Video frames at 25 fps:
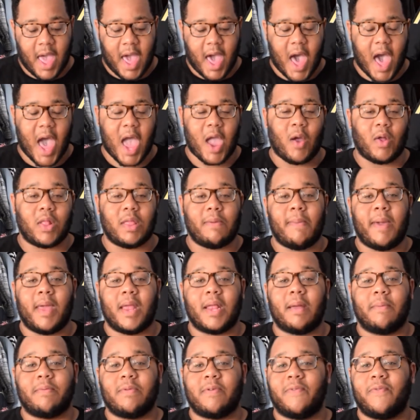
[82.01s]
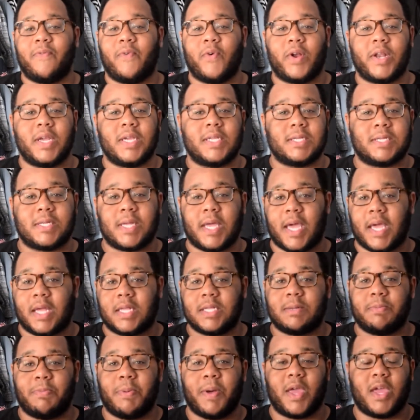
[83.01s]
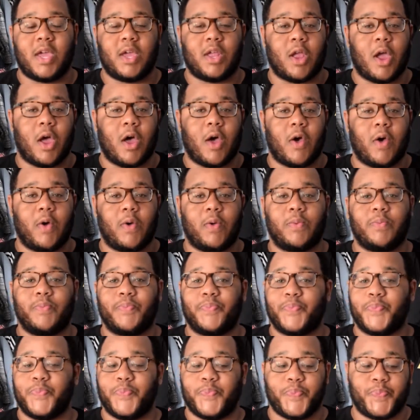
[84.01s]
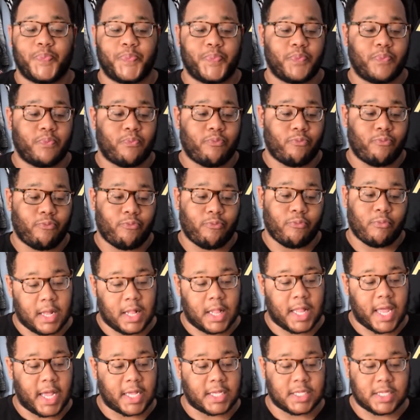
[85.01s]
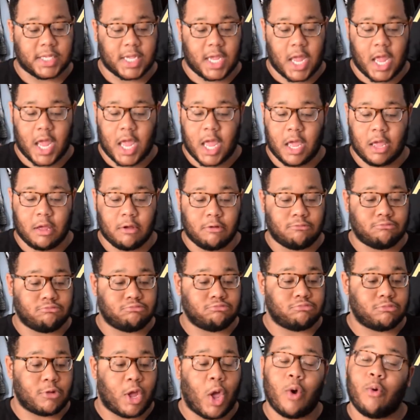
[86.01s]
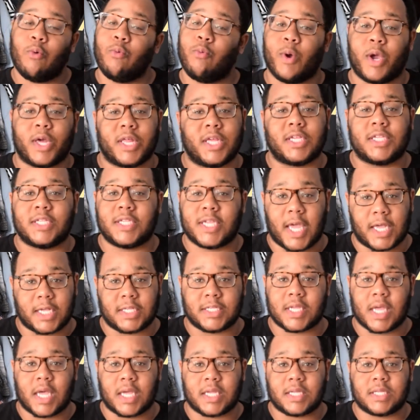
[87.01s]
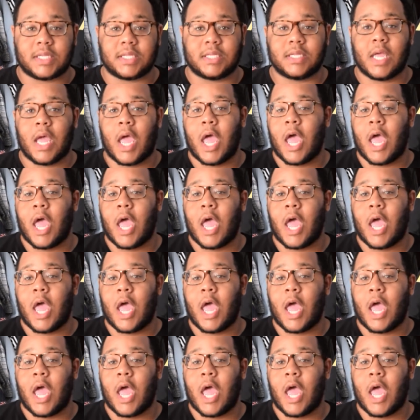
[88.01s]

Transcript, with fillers: I only made it up to 46, but you know, let's see where this takes us.